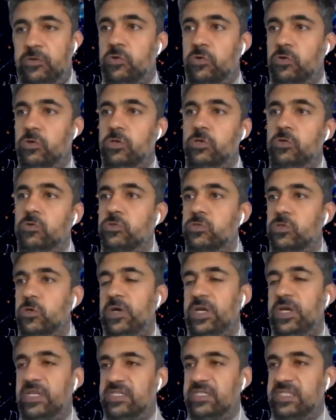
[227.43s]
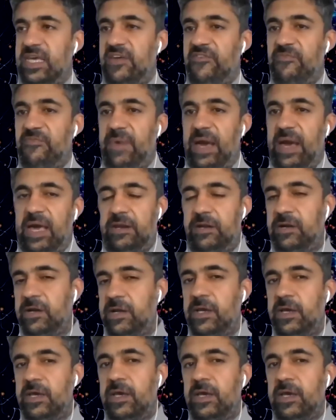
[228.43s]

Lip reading: to could do so in a safe manner.